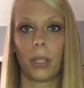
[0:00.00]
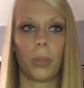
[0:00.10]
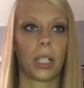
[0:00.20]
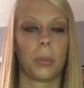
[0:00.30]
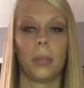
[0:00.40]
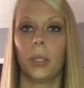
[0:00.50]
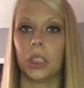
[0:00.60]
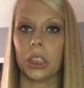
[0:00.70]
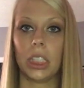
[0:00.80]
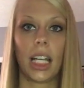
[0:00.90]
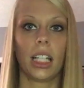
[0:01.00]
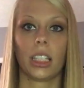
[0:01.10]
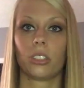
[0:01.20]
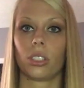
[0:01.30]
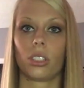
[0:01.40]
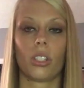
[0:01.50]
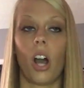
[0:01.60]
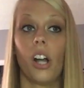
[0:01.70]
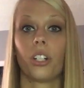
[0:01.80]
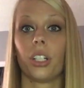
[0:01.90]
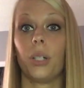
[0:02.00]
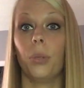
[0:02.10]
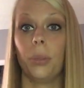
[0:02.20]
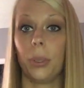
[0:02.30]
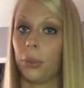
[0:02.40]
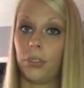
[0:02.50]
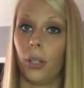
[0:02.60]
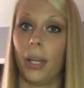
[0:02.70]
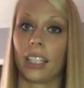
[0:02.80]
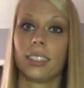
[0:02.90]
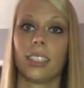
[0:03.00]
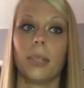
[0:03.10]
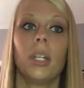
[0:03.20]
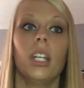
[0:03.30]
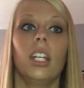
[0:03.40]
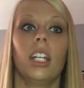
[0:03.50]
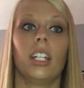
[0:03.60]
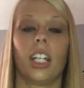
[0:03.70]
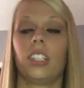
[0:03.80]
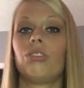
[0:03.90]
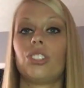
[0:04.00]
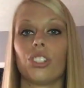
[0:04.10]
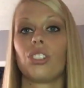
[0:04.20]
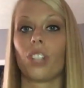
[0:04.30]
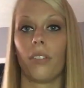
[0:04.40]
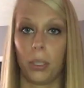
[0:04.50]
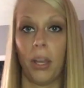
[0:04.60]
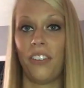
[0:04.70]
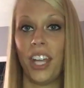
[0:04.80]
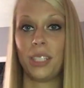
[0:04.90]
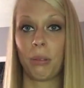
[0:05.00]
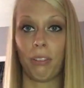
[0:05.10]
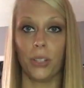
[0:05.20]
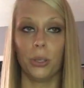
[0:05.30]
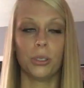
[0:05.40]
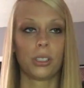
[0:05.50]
I'd wake up in the middle of the night like just hungry, wouldn't be able to fall back asleep, and like just shoving my face with food.